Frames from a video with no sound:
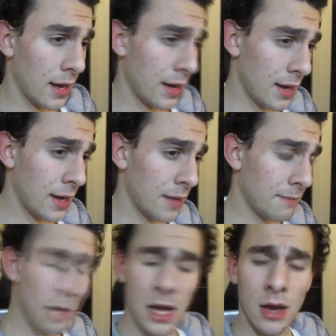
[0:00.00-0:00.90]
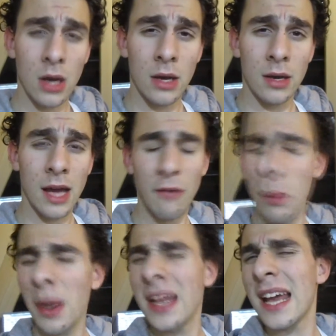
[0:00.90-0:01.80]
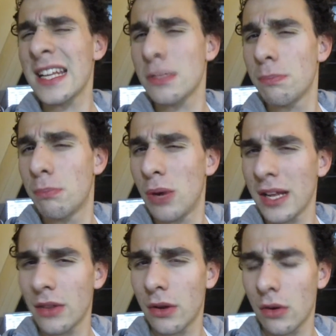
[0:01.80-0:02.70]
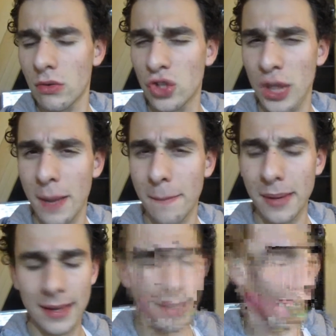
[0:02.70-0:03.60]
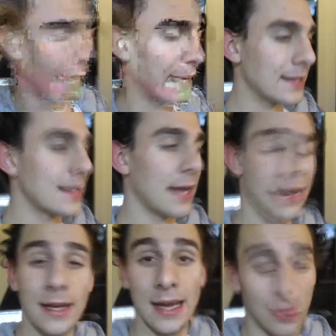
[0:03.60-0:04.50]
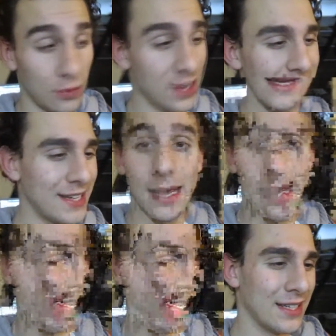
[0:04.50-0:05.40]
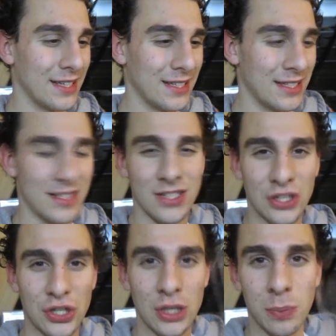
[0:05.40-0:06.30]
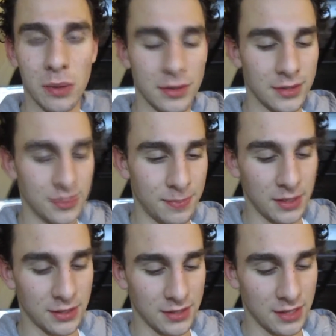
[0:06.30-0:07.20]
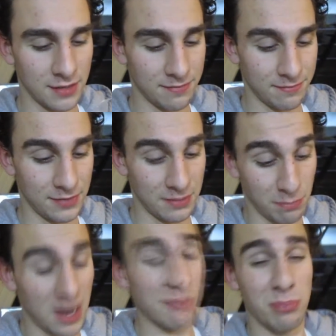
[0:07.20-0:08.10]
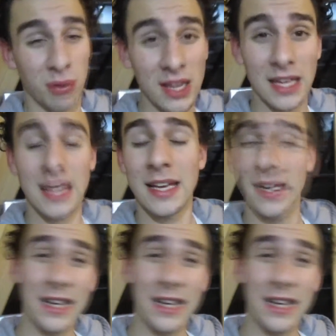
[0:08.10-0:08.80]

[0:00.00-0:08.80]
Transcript: Um, everybody had to bring their own champagne glass. Got it right here. It's a cheap one just because I it might break.